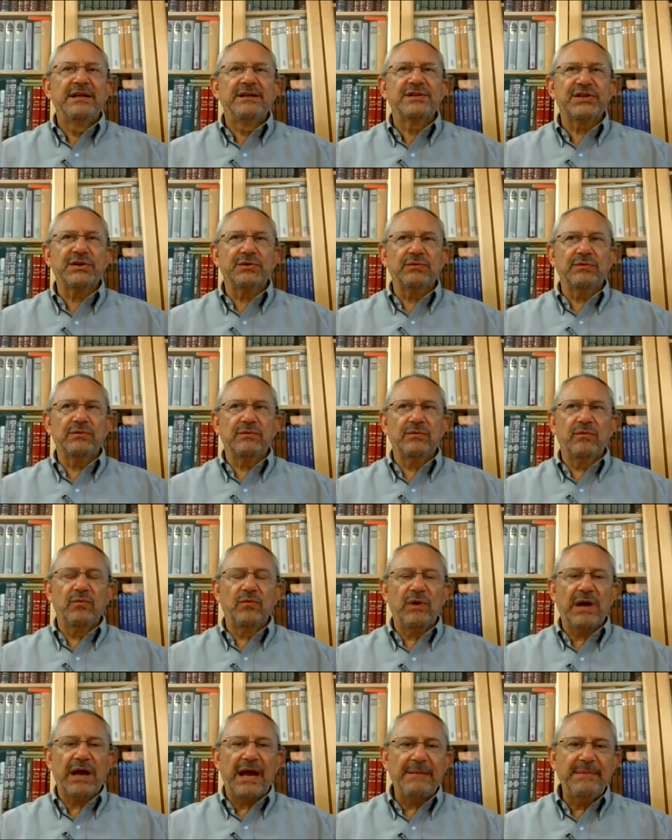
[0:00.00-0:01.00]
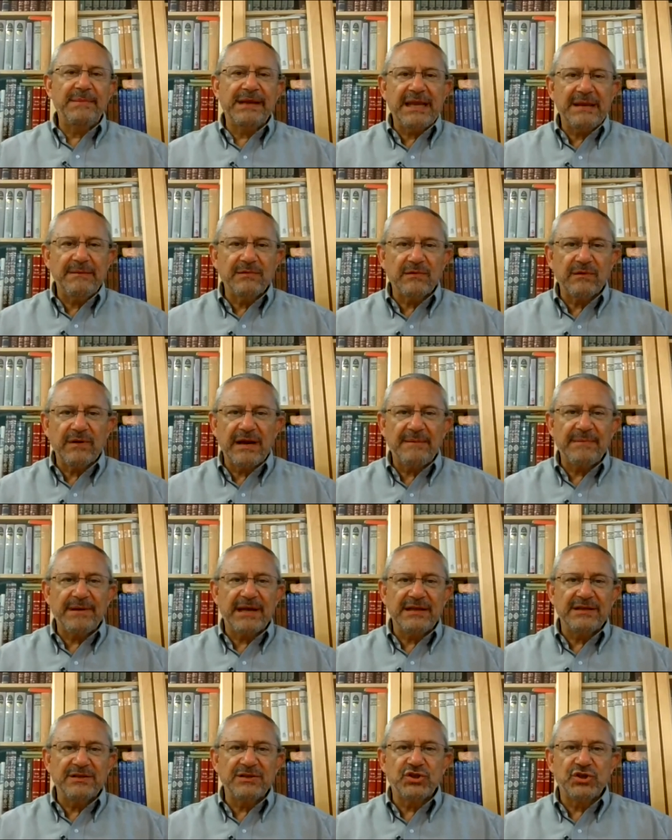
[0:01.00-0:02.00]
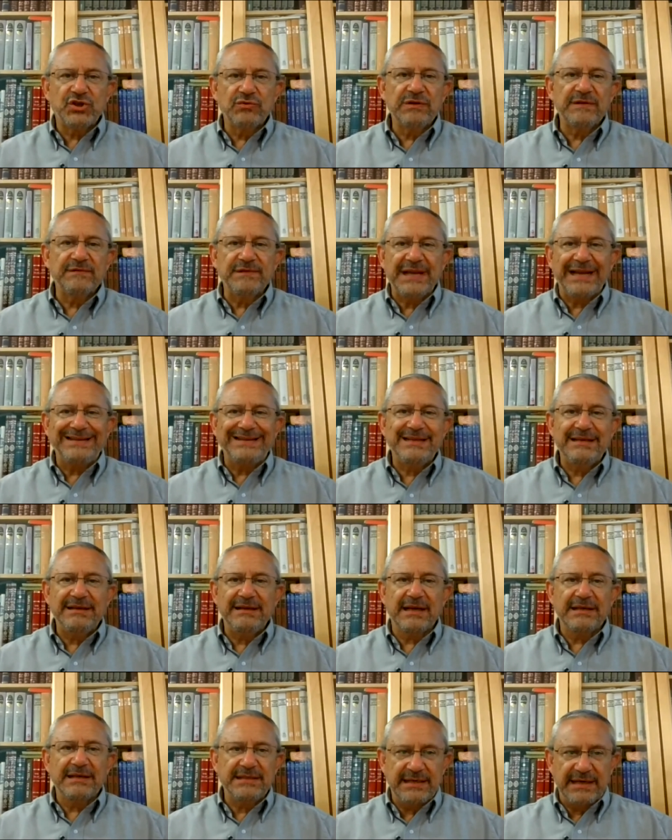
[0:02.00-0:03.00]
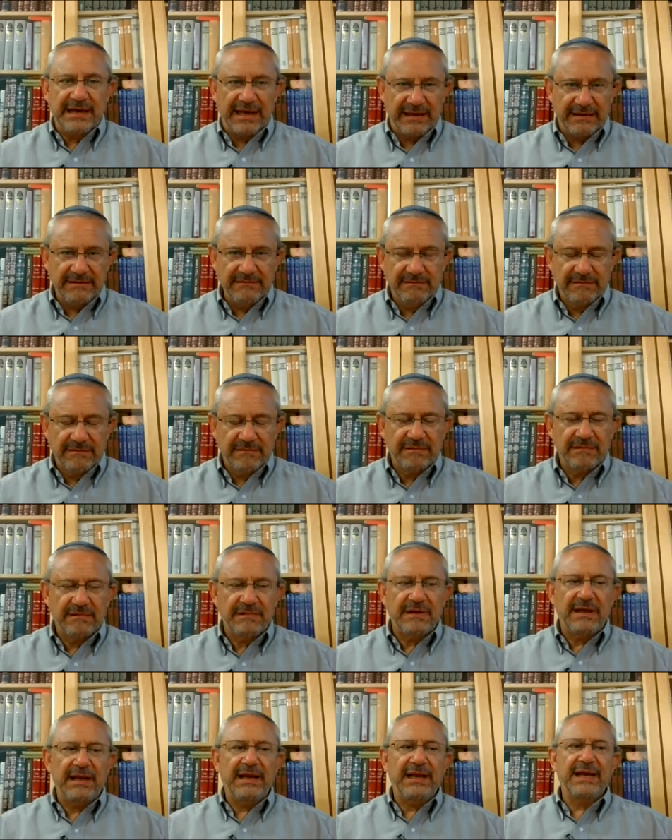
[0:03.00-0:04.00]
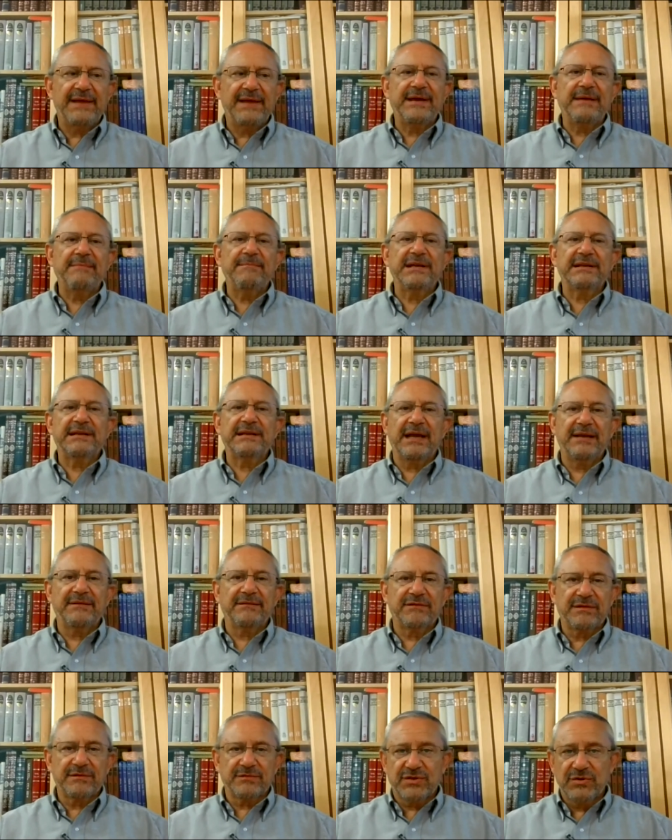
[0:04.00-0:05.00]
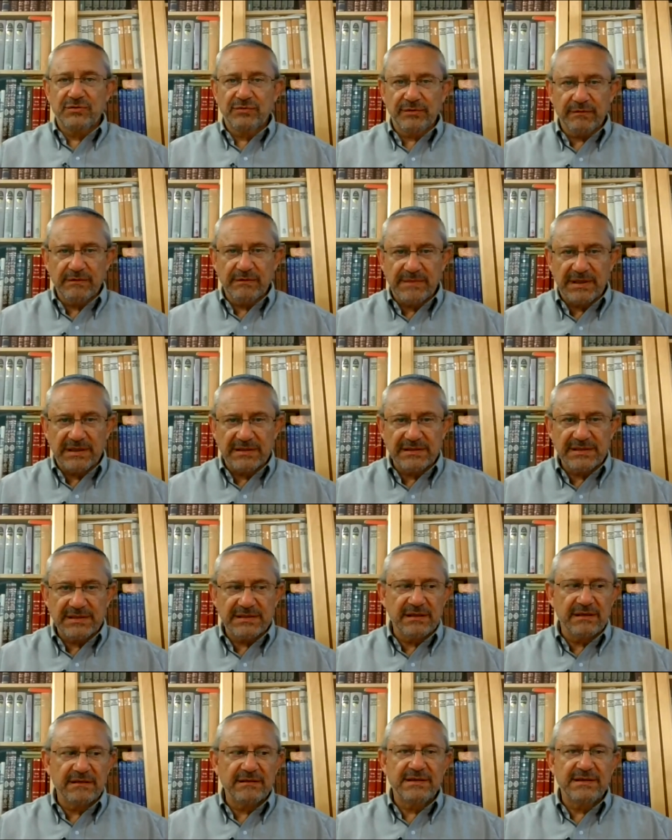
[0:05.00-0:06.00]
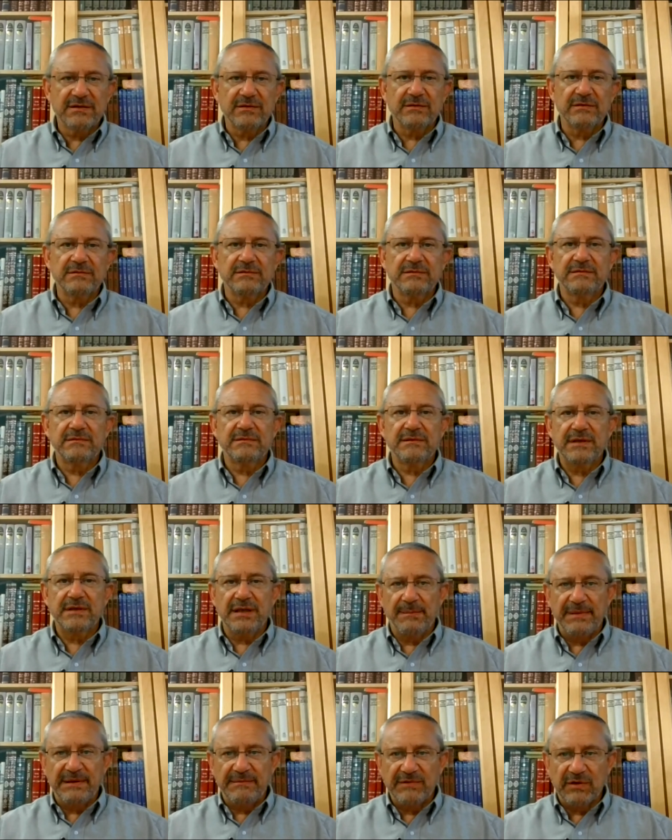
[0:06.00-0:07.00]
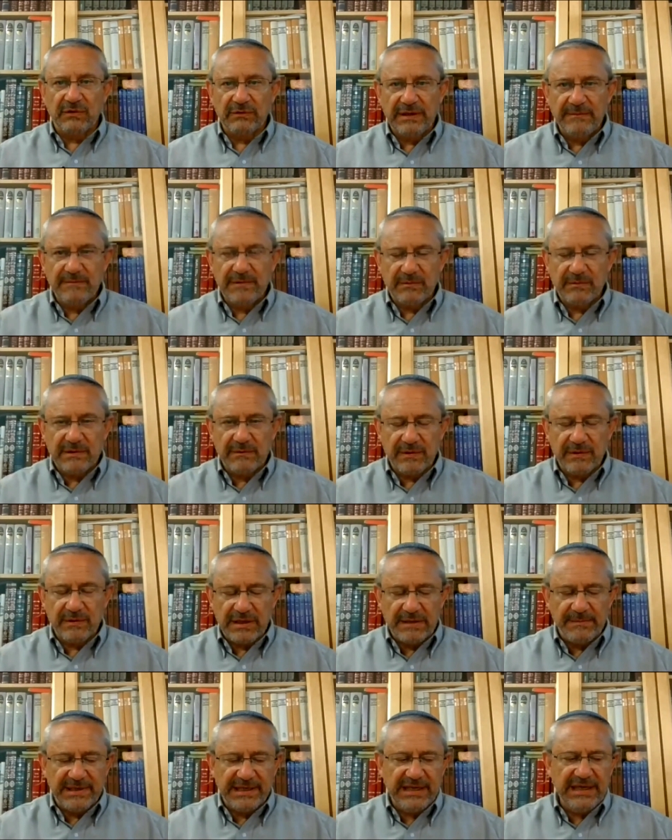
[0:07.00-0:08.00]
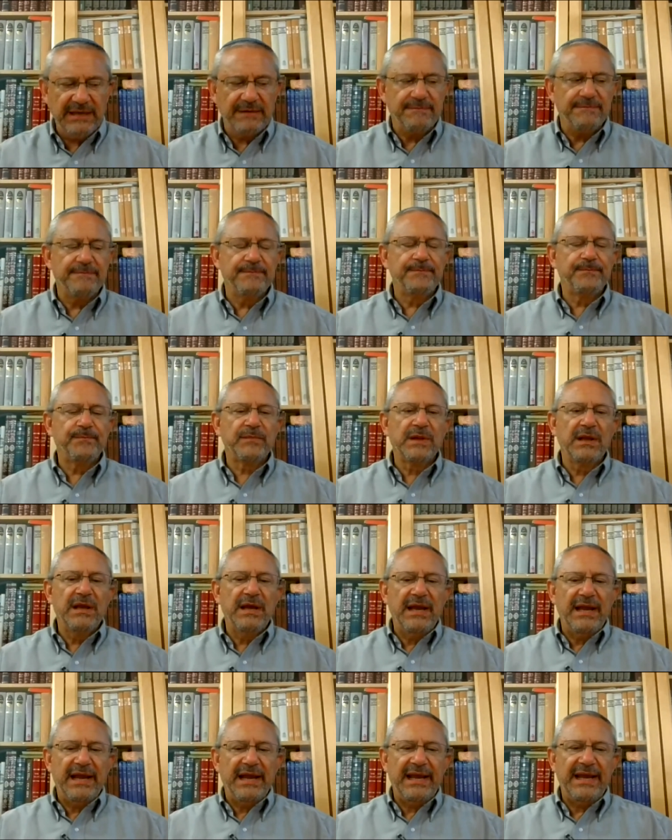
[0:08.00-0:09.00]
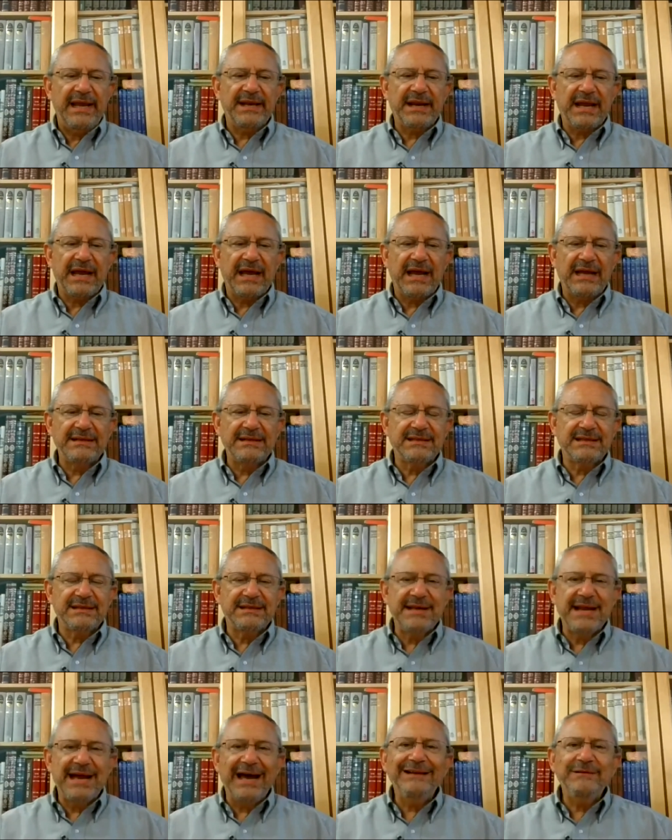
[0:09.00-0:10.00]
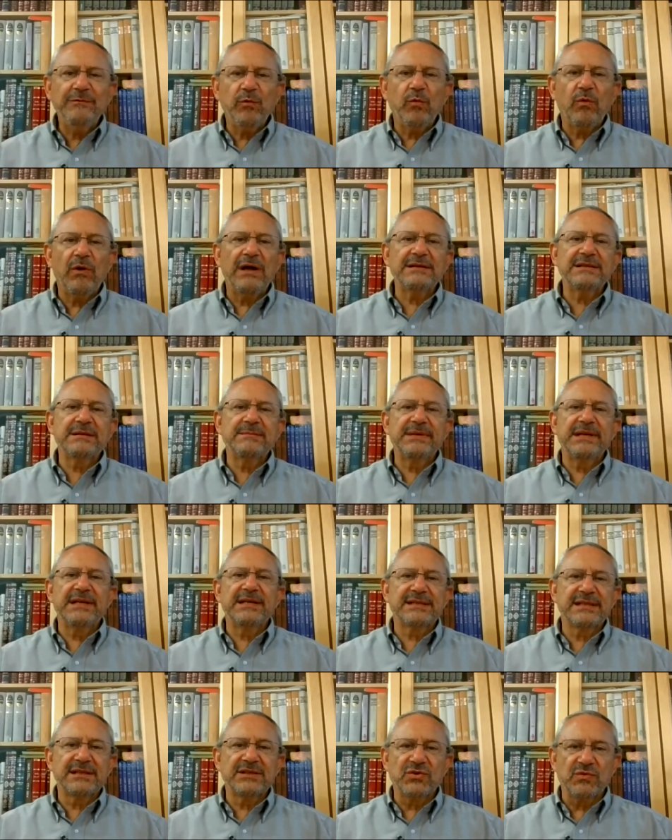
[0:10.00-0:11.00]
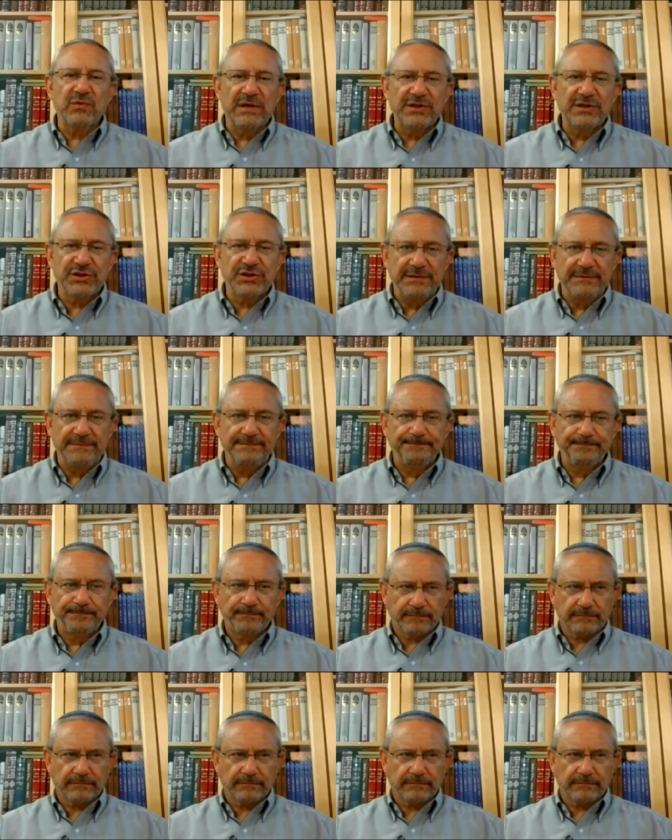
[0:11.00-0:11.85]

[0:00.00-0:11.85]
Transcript: So I became the rabbi in June of 1999, and that meant I had 2 or 3 months until the Yamim Noraim were going to begin. And I did not want to be in a situation